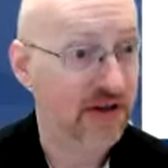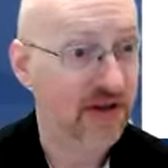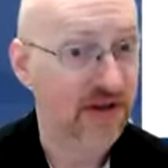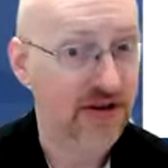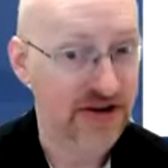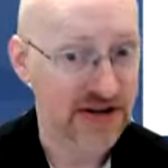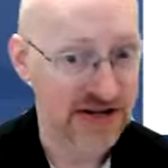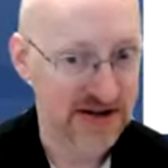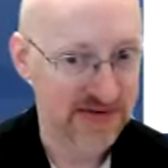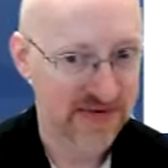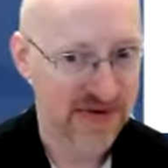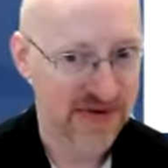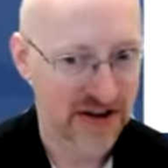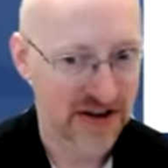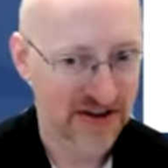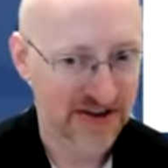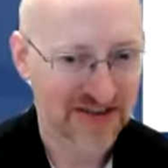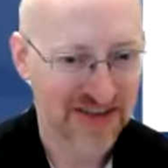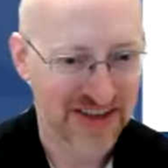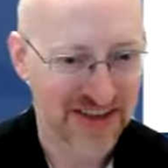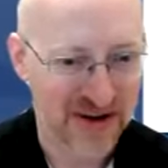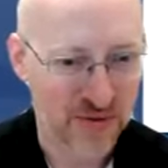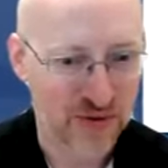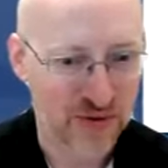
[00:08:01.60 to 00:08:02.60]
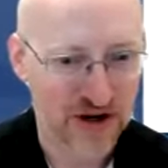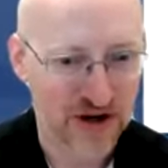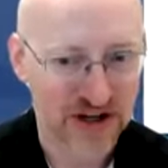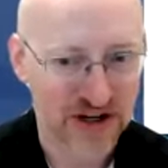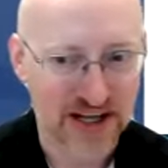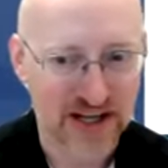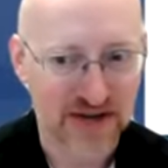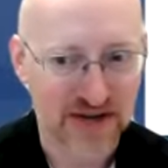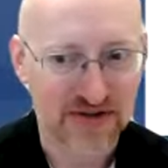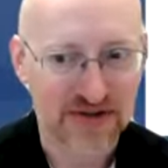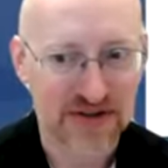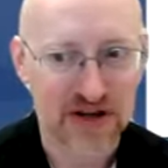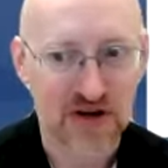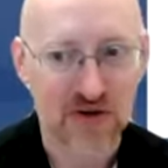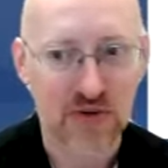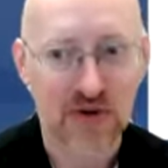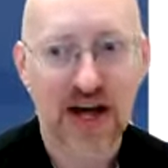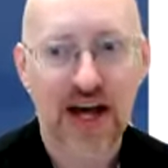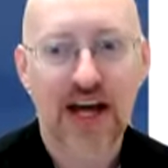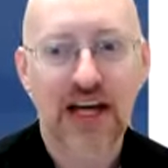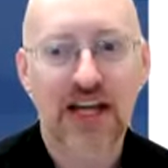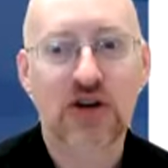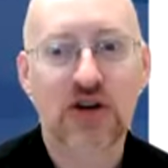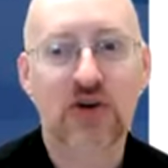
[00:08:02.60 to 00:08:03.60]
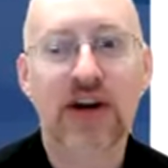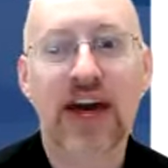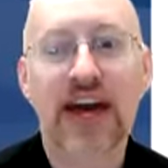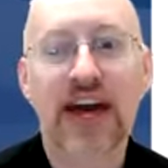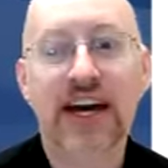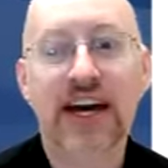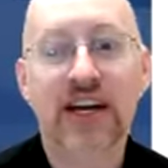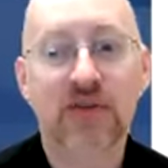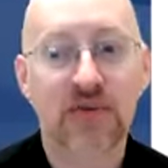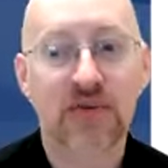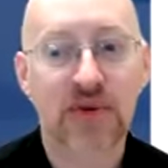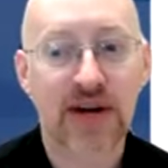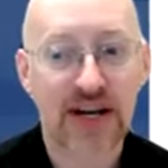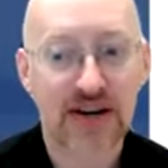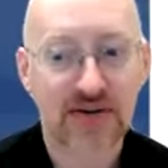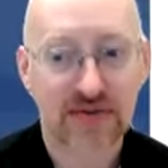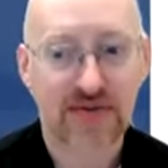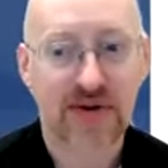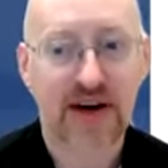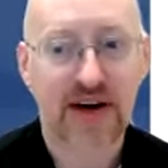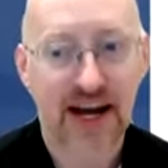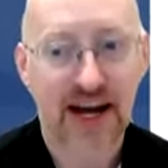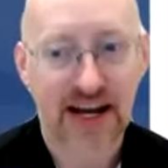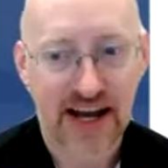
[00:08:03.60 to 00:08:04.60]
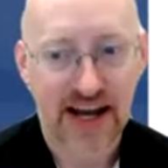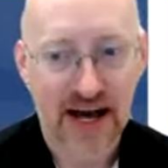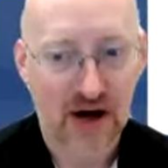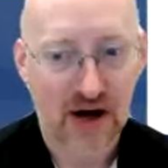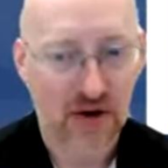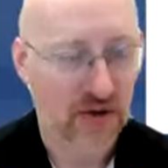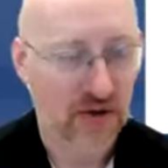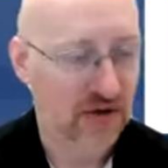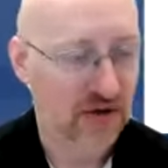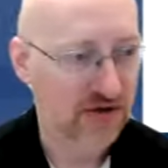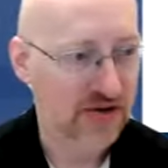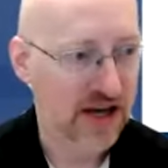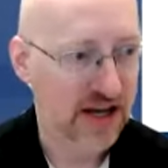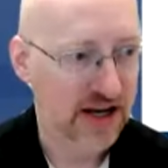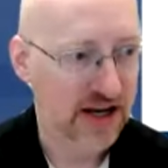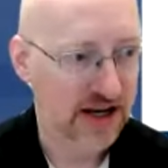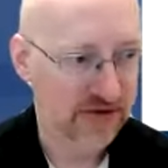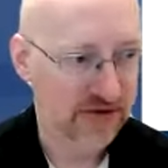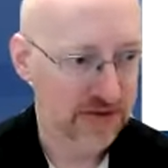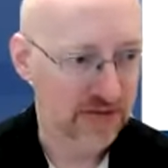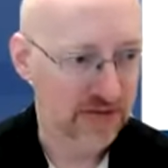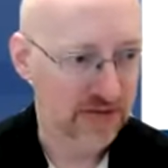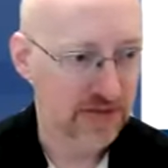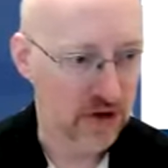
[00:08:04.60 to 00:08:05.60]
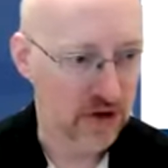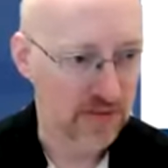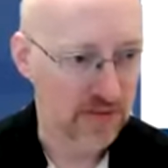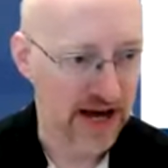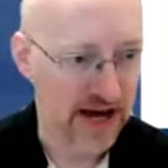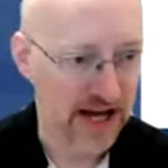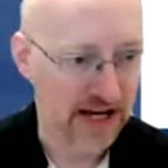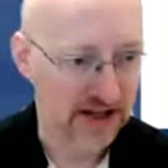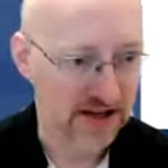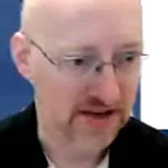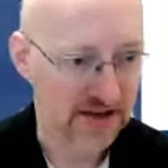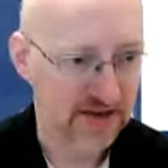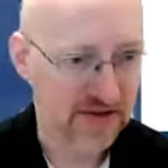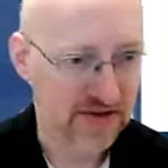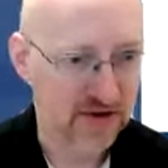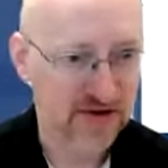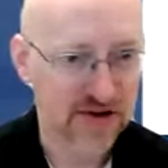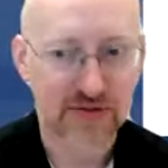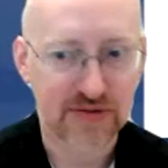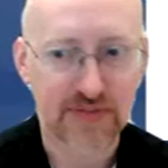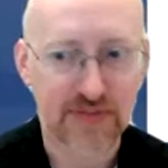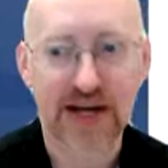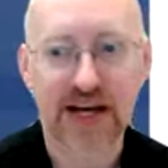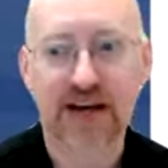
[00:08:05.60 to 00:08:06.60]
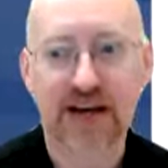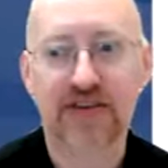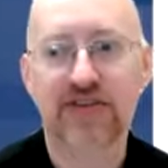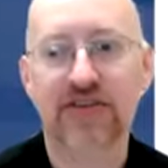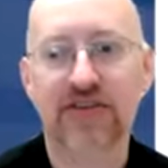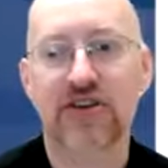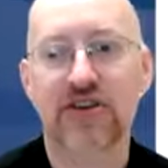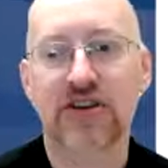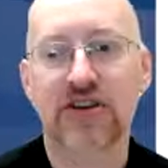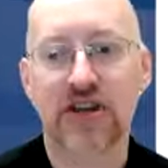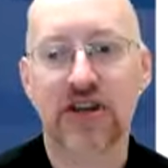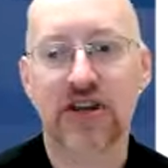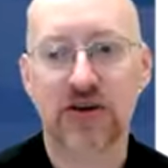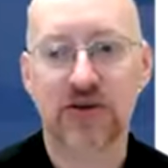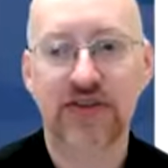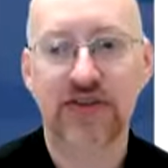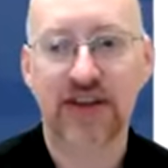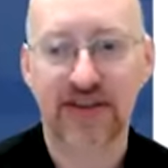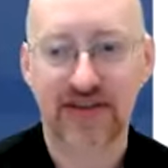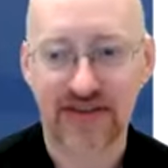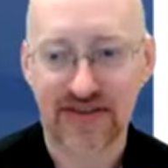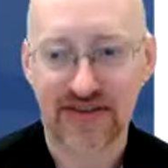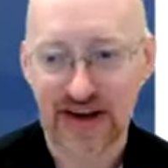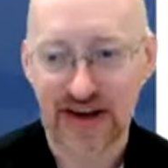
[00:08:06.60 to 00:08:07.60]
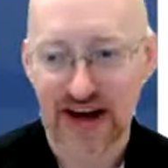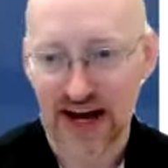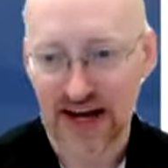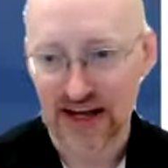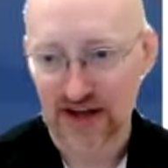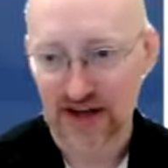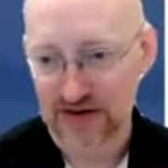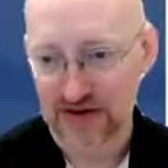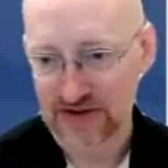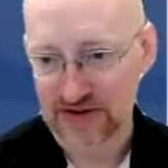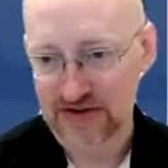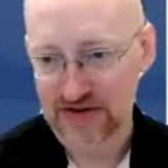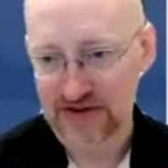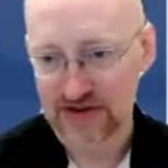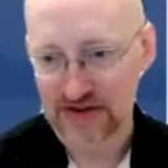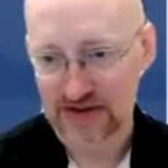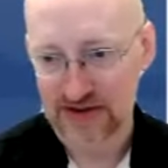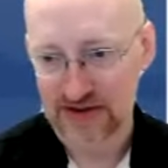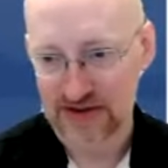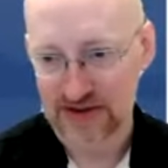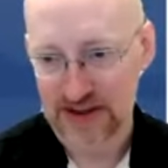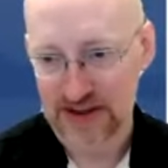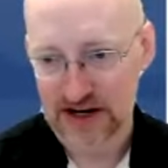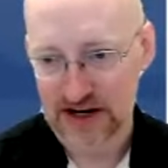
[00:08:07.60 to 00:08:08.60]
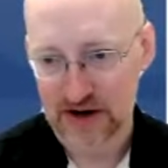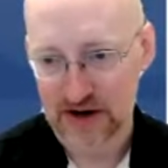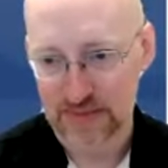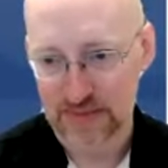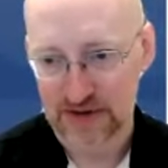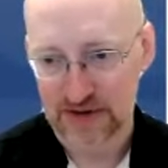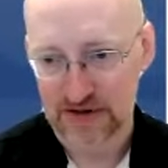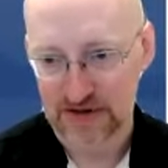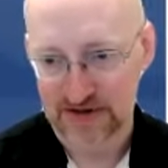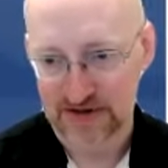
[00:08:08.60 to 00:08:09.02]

than the defaults that Word gives you, you can redefine how those headings are formatted. So just because you're using the styles that are